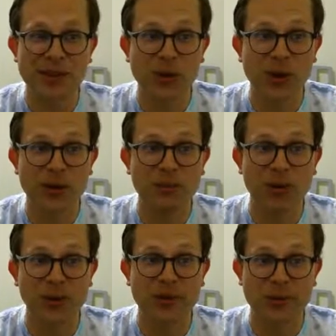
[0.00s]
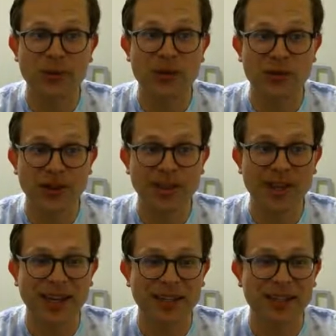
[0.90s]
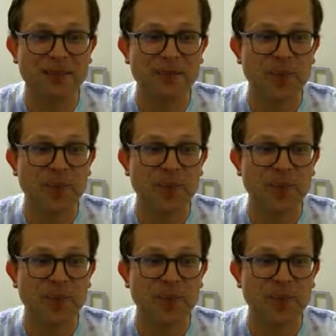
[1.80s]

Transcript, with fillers: coin pulls, which is really nice.